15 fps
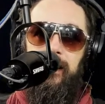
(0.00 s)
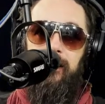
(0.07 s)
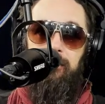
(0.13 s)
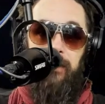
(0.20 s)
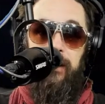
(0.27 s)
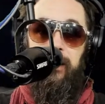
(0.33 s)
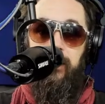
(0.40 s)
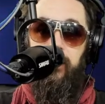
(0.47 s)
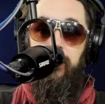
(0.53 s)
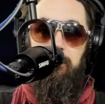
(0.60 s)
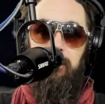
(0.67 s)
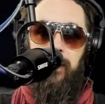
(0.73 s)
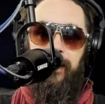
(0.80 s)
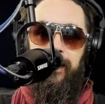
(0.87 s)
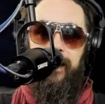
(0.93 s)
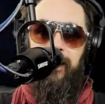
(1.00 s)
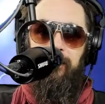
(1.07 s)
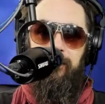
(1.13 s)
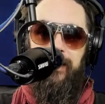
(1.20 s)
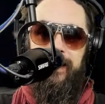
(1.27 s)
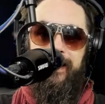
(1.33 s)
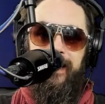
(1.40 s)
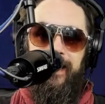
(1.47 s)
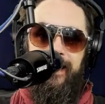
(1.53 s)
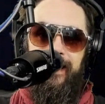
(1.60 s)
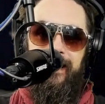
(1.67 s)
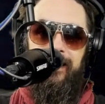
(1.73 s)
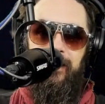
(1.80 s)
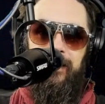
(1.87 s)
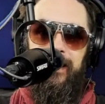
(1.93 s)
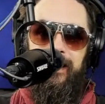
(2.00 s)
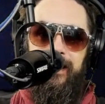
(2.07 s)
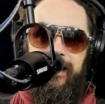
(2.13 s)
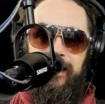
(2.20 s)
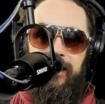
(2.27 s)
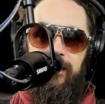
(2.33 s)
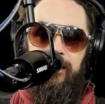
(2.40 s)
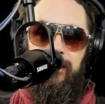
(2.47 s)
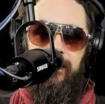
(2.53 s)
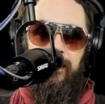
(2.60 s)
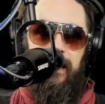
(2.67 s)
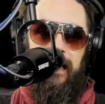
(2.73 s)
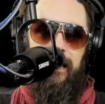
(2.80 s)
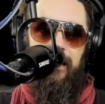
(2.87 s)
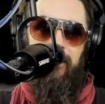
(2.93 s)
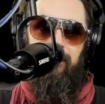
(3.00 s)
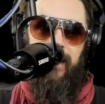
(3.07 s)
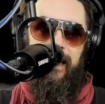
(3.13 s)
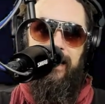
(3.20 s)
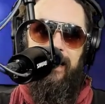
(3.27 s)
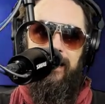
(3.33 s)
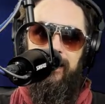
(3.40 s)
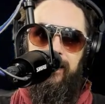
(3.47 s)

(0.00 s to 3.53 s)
but you probably have disgusting toenails too. Mine aren't the